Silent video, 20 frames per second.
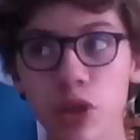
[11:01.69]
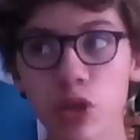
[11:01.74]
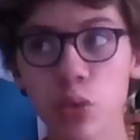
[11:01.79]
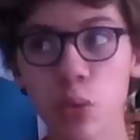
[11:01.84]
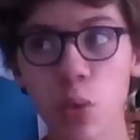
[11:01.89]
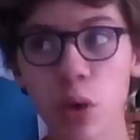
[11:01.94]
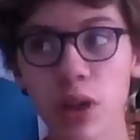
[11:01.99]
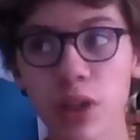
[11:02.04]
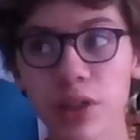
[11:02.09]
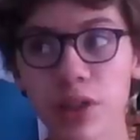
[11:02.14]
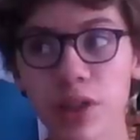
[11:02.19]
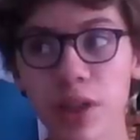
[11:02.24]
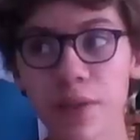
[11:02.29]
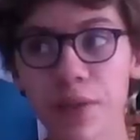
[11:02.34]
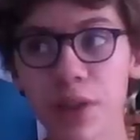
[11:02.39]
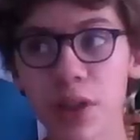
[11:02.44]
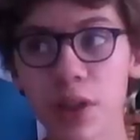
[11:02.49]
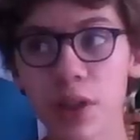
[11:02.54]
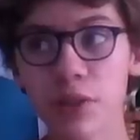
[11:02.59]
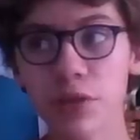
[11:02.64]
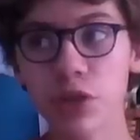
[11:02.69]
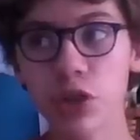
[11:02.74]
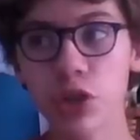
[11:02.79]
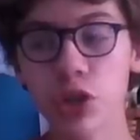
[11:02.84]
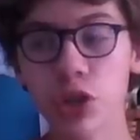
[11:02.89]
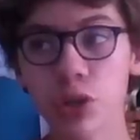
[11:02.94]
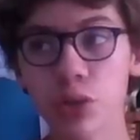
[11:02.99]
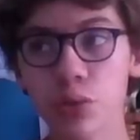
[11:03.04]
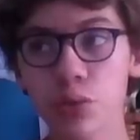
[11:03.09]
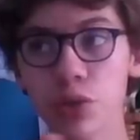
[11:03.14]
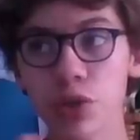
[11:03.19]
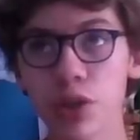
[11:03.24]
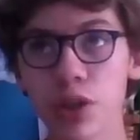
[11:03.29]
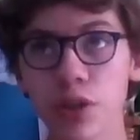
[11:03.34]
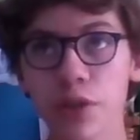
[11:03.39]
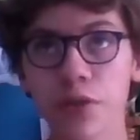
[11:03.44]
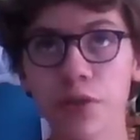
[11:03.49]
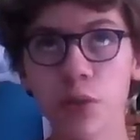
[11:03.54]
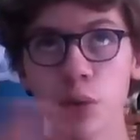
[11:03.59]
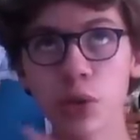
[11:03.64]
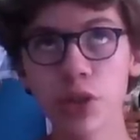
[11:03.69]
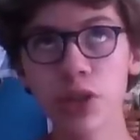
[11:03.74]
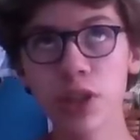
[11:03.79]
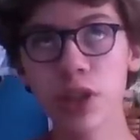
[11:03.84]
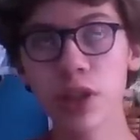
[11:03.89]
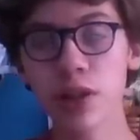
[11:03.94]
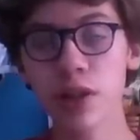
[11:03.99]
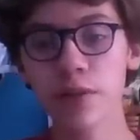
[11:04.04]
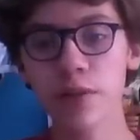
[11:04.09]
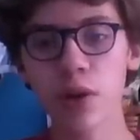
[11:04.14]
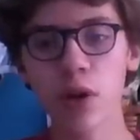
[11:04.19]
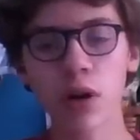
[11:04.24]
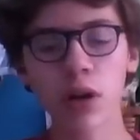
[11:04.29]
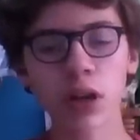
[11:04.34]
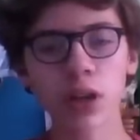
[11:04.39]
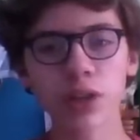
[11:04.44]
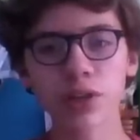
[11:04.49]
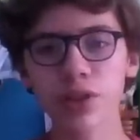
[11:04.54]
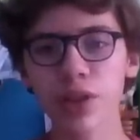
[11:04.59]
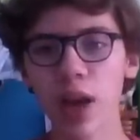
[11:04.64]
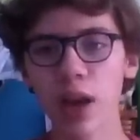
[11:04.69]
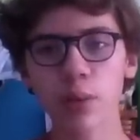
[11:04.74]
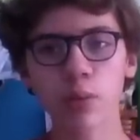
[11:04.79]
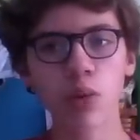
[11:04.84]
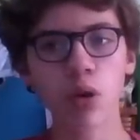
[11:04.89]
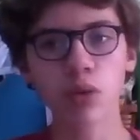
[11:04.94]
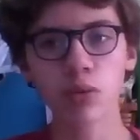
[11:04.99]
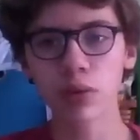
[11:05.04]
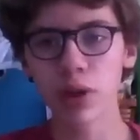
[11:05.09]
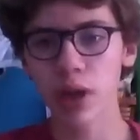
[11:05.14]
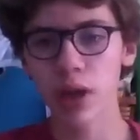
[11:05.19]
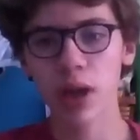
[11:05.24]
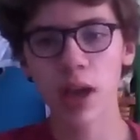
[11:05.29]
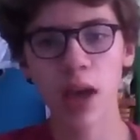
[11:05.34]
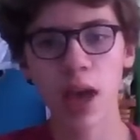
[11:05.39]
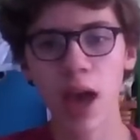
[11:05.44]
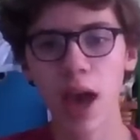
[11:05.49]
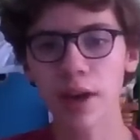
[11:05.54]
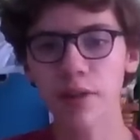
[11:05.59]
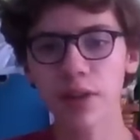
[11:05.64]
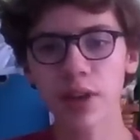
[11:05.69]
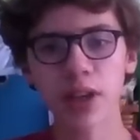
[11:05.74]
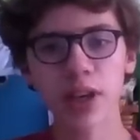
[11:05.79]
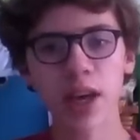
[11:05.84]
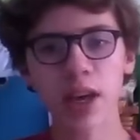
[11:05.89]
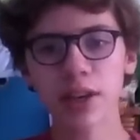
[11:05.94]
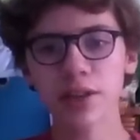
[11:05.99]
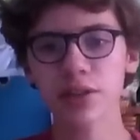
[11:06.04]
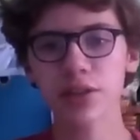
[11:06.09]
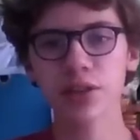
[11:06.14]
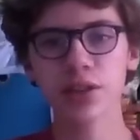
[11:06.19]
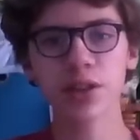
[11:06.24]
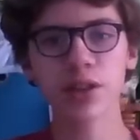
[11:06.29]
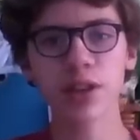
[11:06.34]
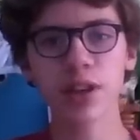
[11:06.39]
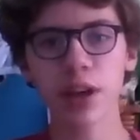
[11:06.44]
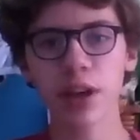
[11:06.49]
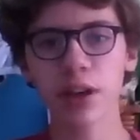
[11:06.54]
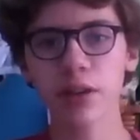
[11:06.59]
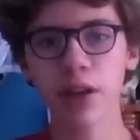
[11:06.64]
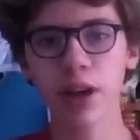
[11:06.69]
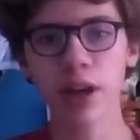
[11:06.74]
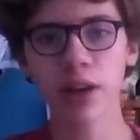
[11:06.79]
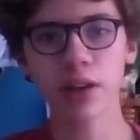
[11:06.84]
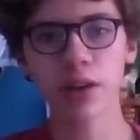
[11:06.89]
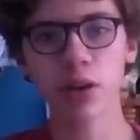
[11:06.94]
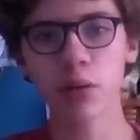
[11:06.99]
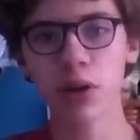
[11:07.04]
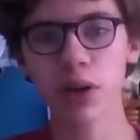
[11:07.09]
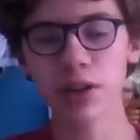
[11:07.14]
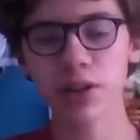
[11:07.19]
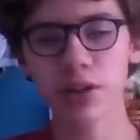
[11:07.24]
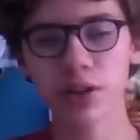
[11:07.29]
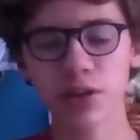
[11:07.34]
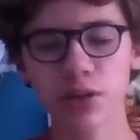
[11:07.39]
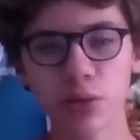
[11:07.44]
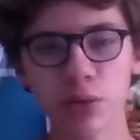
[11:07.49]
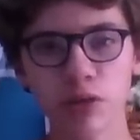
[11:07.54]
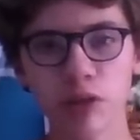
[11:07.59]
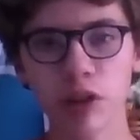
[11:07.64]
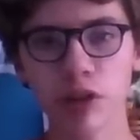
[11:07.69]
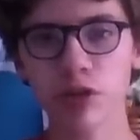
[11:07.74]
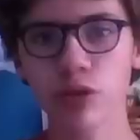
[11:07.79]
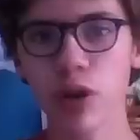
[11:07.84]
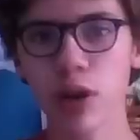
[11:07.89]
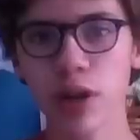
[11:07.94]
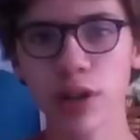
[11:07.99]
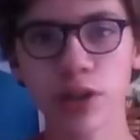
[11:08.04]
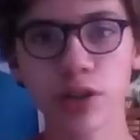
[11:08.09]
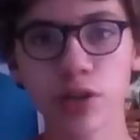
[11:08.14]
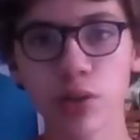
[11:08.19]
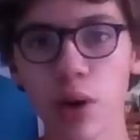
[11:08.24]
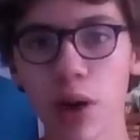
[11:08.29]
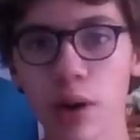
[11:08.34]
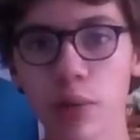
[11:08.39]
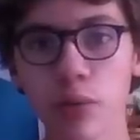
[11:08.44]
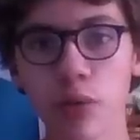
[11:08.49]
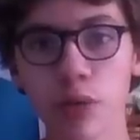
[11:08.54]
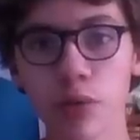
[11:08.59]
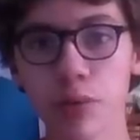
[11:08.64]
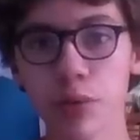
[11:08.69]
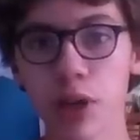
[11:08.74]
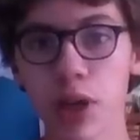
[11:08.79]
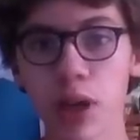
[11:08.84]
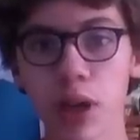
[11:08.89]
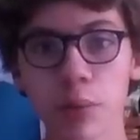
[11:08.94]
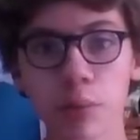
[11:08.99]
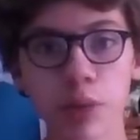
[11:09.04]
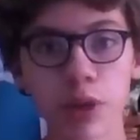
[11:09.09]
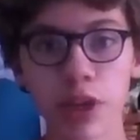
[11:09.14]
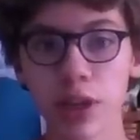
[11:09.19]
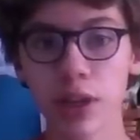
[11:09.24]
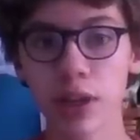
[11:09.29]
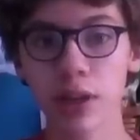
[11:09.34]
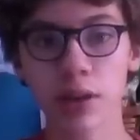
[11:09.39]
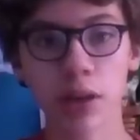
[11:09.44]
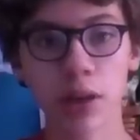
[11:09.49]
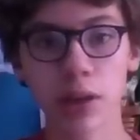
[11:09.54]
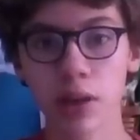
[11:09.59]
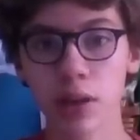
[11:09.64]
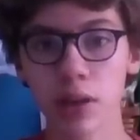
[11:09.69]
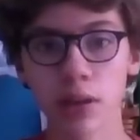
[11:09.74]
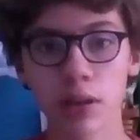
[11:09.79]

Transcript: the 27th of June to the 14th of August, I won't have any access to the internet, no access to electronics, so I won't be